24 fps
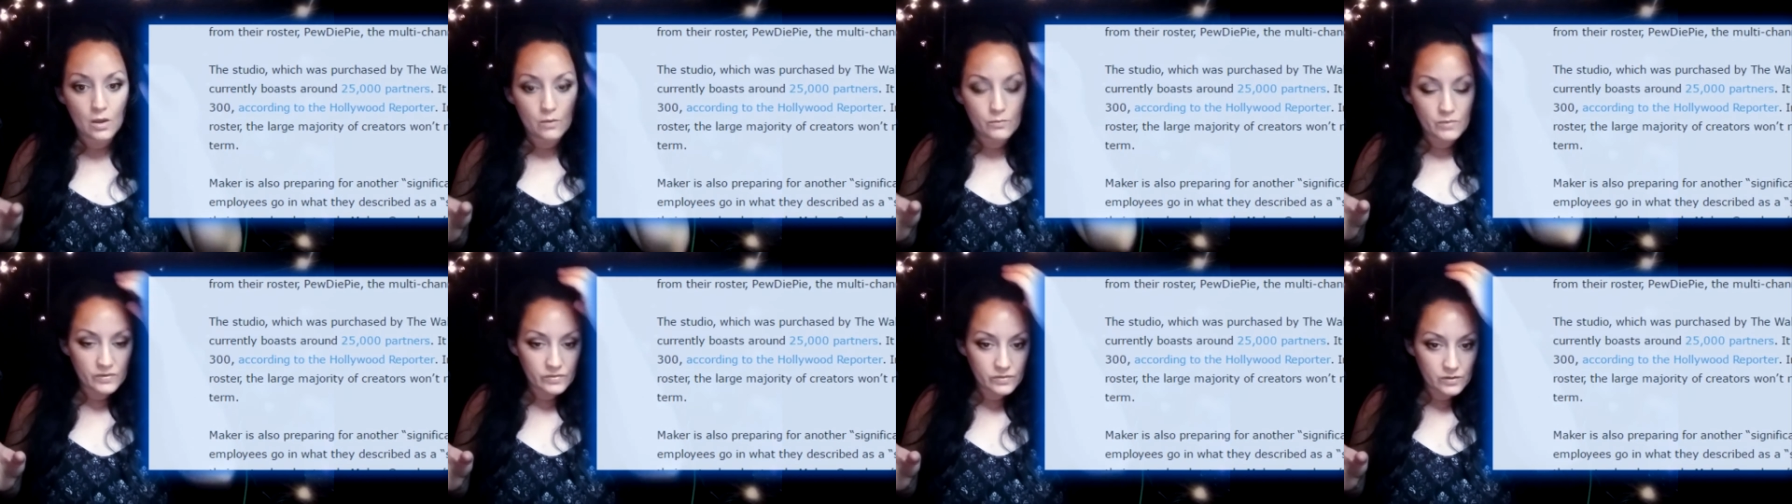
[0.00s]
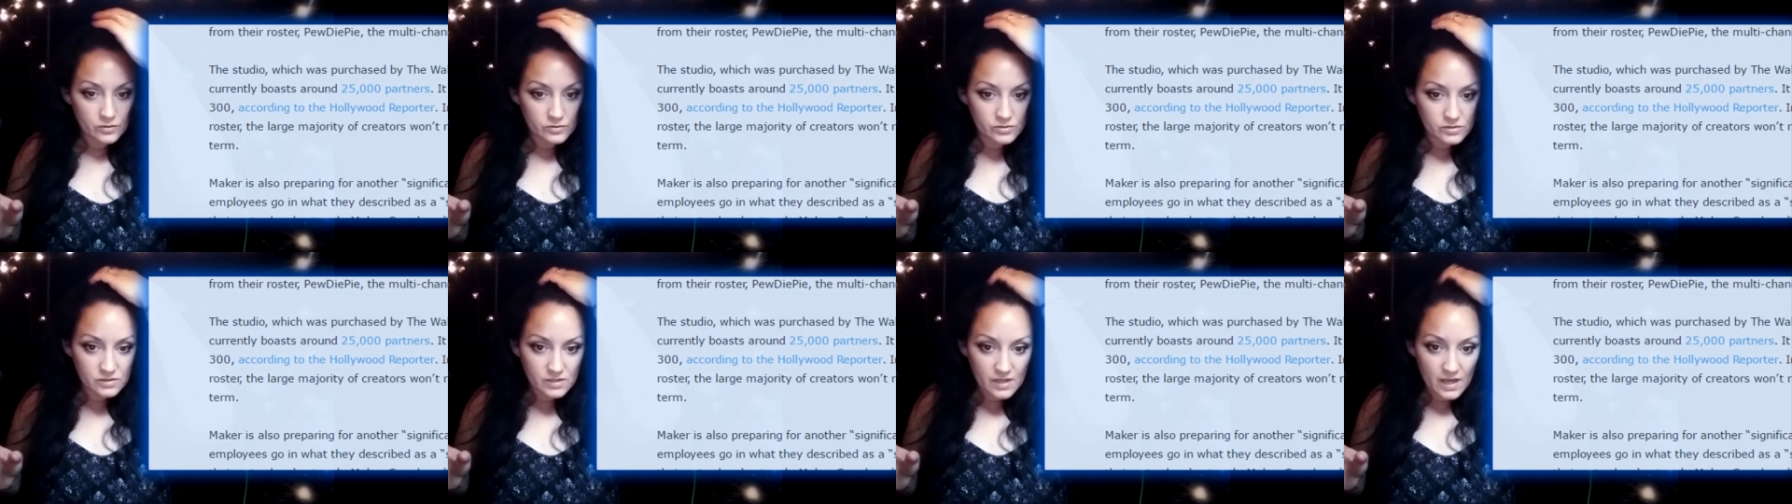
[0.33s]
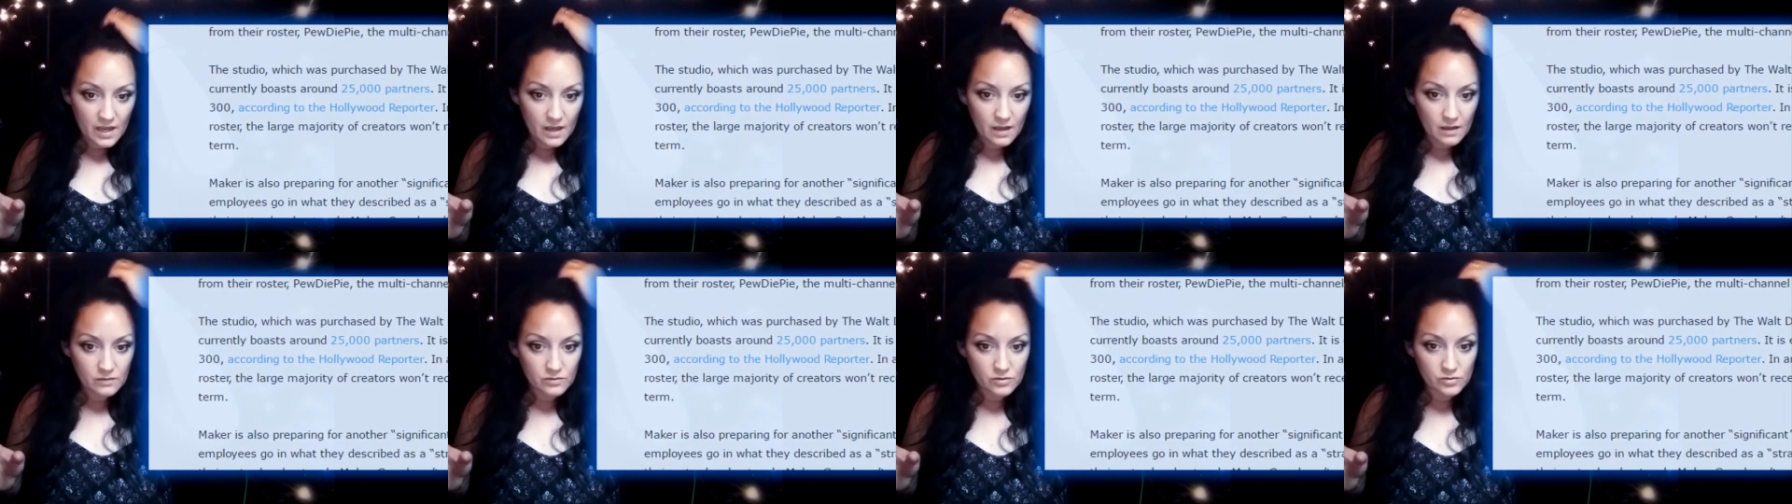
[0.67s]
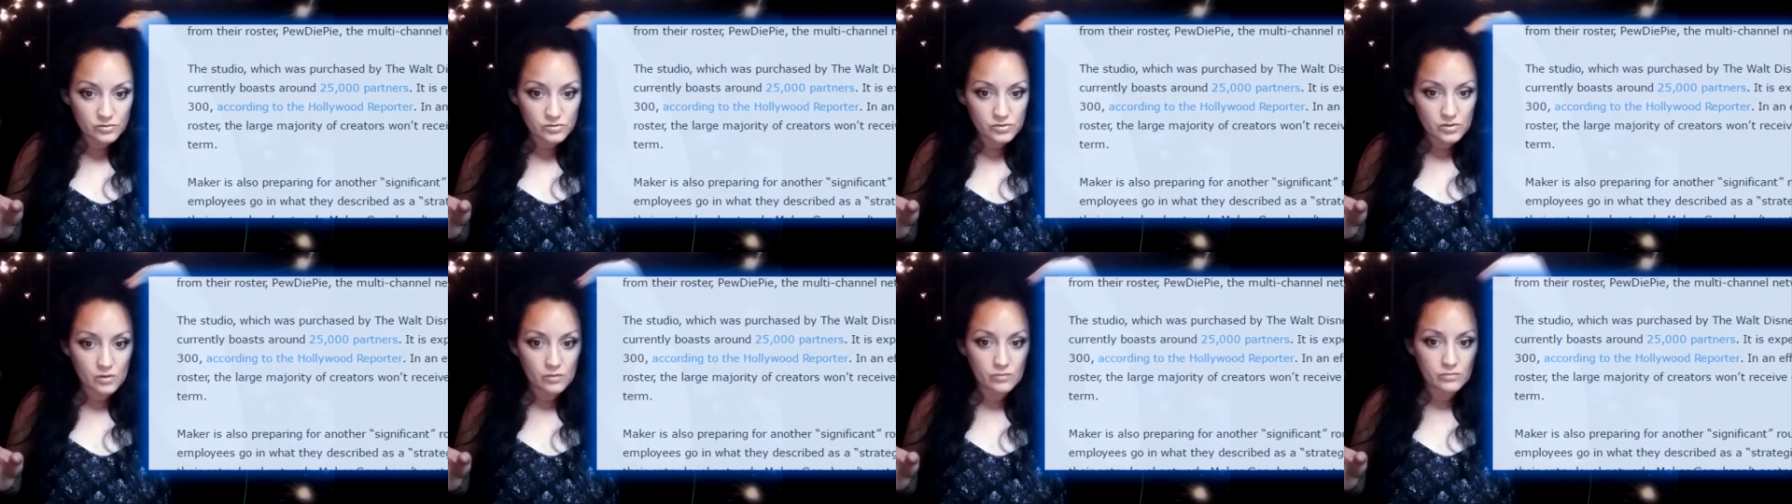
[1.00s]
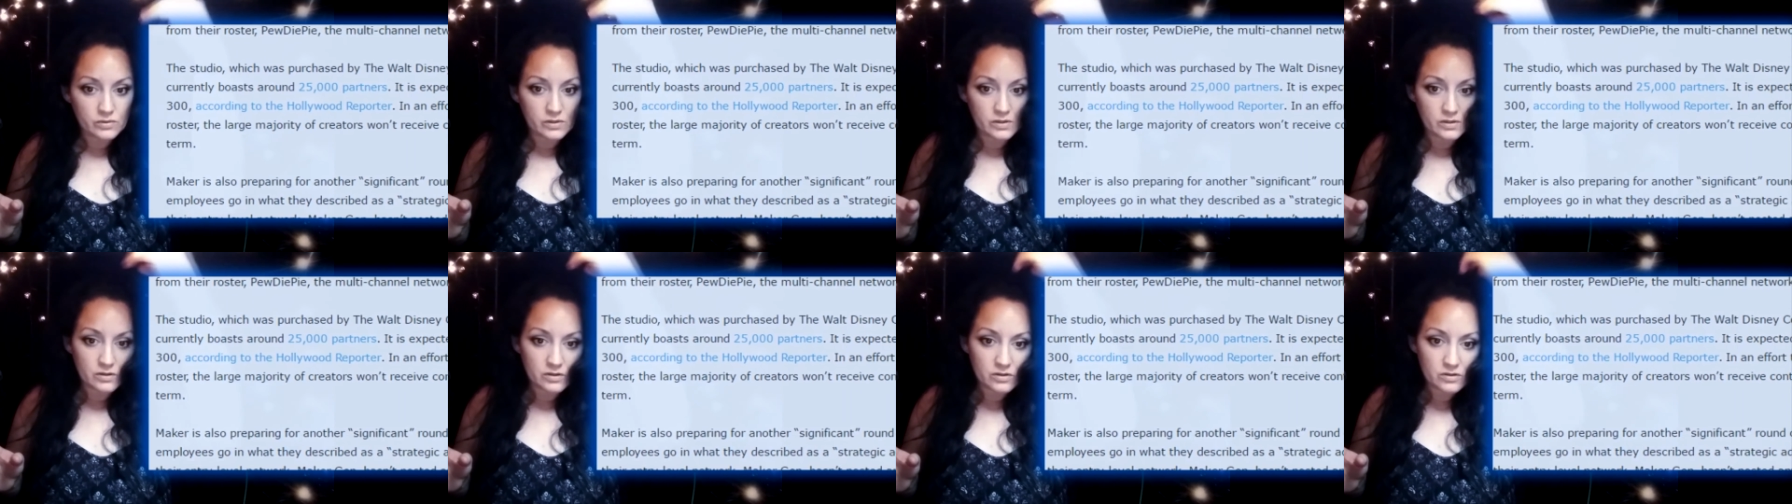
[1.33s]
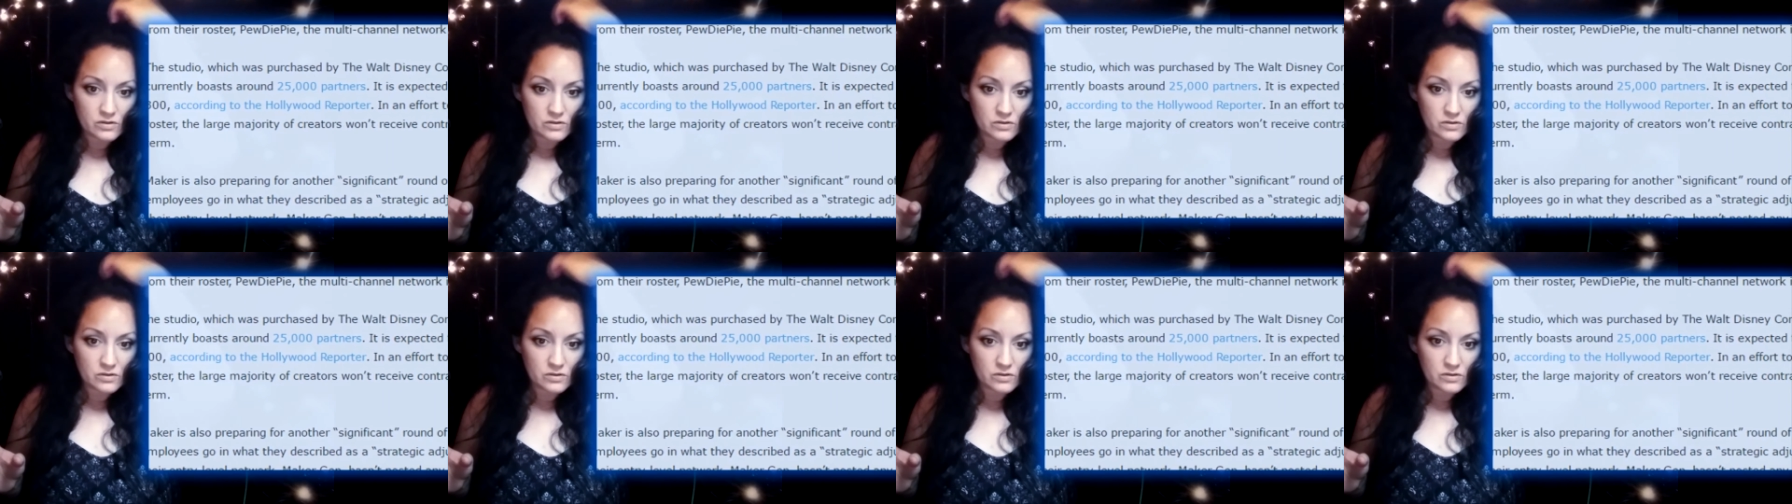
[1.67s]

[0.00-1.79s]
But they're saying there's only